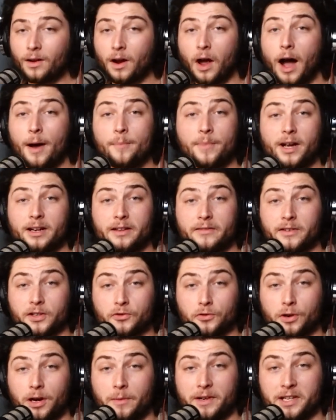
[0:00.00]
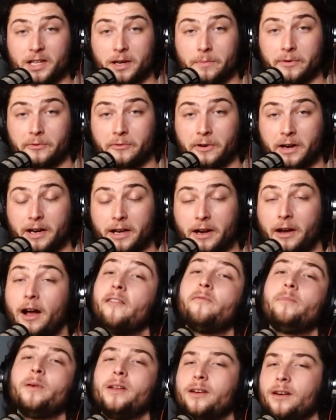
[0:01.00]
I'm not even trauma dumping right now.
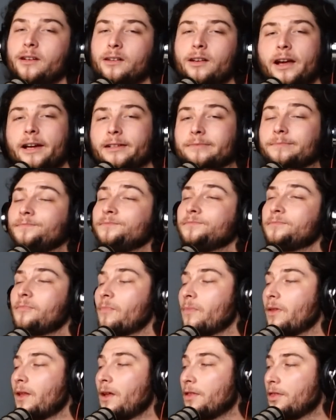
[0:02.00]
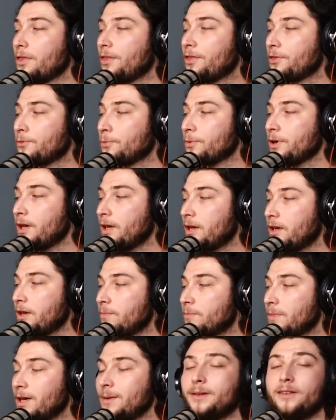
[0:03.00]
I've been on like three,
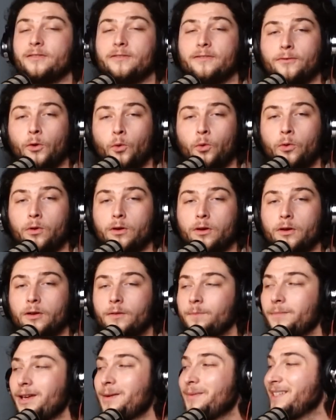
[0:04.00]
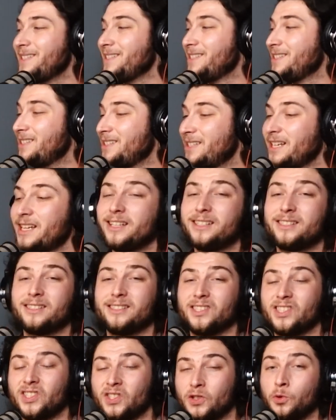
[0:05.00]
maybe four, maybe six
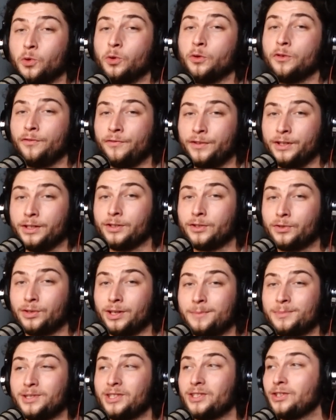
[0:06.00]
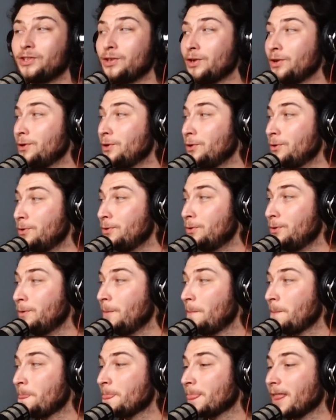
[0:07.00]
school field trips. You're about to, to be
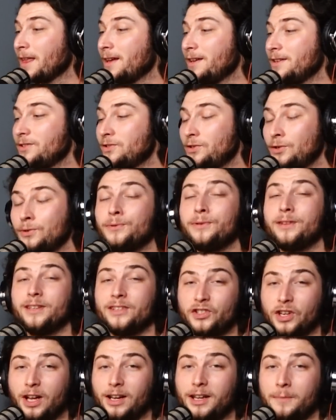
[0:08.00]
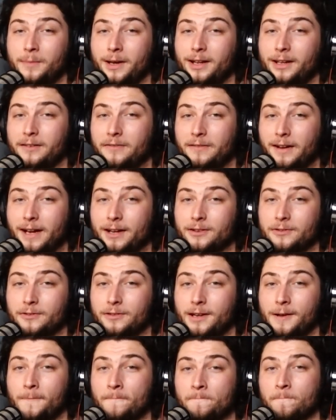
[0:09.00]
trauma dumping to the Jelly Belly
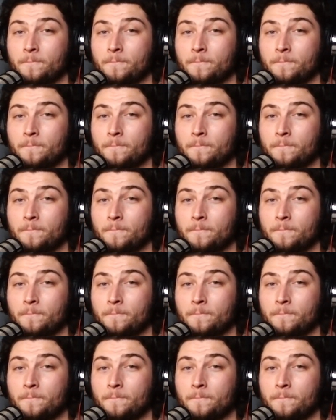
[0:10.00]
factory.